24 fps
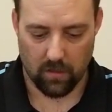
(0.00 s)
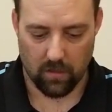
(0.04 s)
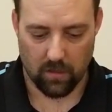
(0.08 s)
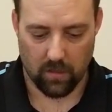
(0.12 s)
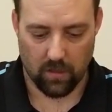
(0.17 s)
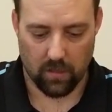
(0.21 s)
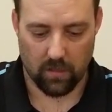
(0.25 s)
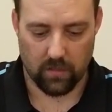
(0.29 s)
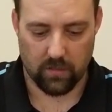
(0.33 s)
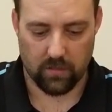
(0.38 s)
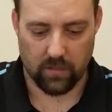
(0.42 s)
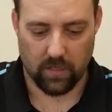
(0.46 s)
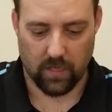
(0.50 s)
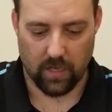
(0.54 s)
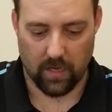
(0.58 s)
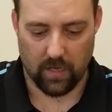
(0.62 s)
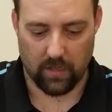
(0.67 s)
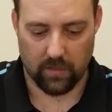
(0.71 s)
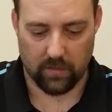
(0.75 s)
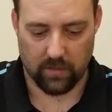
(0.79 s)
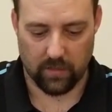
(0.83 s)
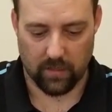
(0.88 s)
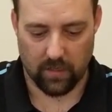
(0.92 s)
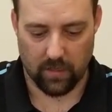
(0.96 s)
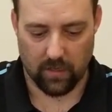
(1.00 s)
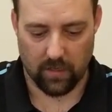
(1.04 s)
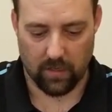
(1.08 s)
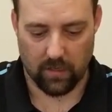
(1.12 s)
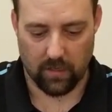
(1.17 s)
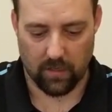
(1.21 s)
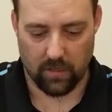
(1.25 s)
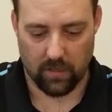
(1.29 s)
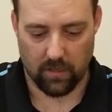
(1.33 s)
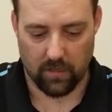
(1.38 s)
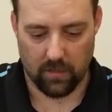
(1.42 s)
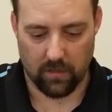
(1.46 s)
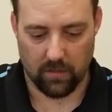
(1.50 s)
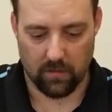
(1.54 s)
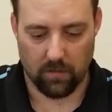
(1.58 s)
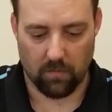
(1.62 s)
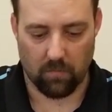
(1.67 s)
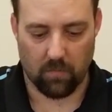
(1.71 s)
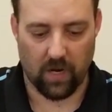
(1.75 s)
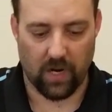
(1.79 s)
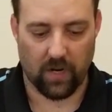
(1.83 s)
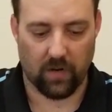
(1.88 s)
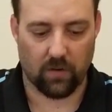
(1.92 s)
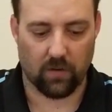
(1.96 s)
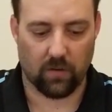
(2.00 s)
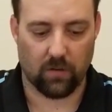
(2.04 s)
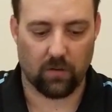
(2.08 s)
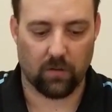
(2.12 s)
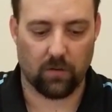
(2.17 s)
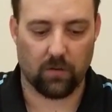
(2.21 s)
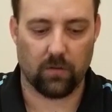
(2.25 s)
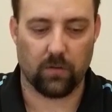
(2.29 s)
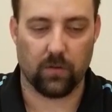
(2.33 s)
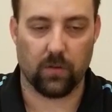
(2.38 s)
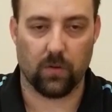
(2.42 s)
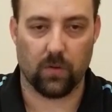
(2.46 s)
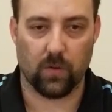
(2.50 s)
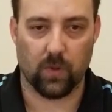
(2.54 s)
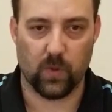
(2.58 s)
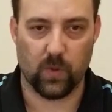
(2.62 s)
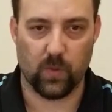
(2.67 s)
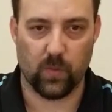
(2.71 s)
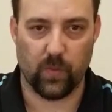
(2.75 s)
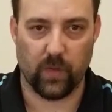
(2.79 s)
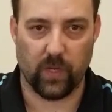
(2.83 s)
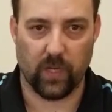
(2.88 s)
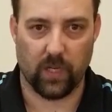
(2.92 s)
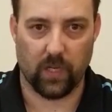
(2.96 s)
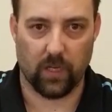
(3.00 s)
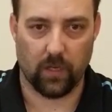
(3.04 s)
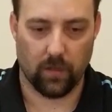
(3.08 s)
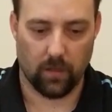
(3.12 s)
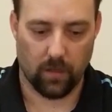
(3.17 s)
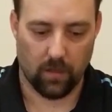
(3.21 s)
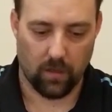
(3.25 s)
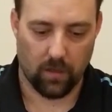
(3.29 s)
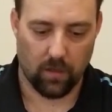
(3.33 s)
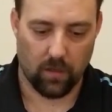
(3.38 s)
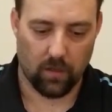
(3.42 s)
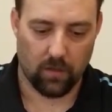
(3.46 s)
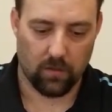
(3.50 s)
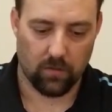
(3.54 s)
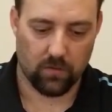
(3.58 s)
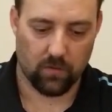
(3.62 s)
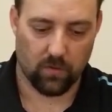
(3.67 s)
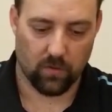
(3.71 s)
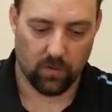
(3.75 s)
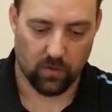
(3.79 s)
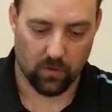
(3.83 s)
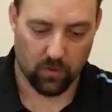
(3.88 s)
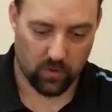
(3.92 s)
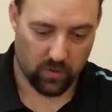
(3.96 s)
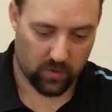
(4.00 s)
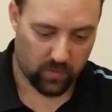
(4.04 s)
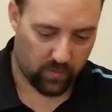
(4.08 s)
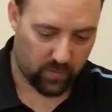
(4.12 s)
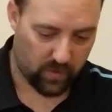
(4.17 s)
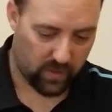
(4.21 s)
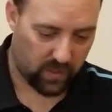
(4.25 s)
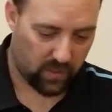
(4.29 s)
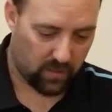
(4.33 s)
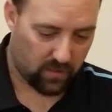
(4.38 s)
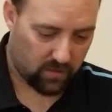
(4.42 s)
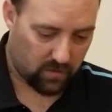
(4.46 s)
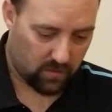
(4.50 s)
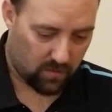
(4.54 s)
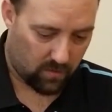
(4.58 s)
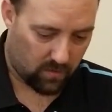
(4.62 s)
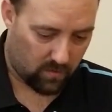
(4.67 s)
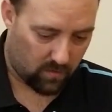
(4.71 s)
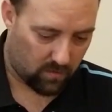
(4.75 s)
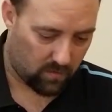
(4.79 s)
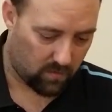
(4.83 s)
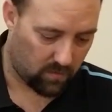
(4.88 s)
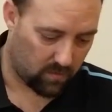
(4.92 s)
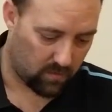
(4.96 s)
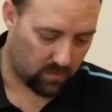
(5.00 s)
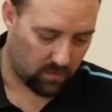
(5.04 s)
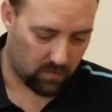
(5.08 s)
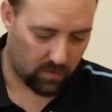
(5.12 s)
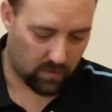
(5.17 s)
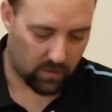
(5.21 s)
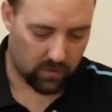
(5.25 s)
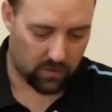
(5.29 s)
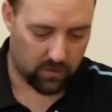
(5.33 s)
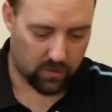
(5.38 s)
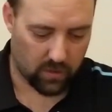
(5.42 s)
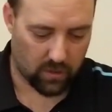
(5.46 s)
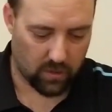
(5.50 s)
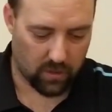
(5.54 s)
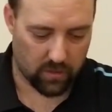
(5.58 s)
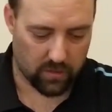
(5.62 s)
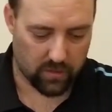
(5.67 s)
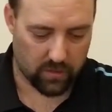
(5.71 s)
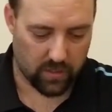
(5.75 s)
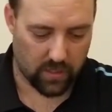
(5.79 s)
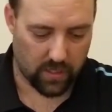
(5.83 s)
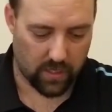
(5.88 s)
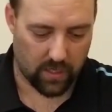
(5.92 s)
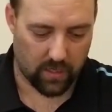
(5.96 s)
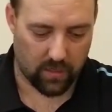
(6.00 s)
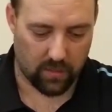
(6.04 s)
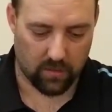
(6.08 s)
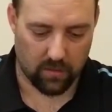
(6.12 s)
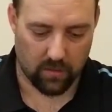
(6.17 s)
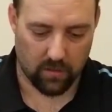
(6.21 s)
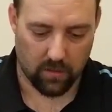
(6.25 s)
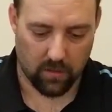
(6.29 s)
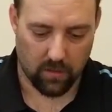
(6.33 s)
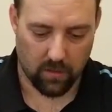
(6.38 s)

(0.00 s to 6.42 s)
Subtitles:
It's got the micro USB to a USB, so you can charge that.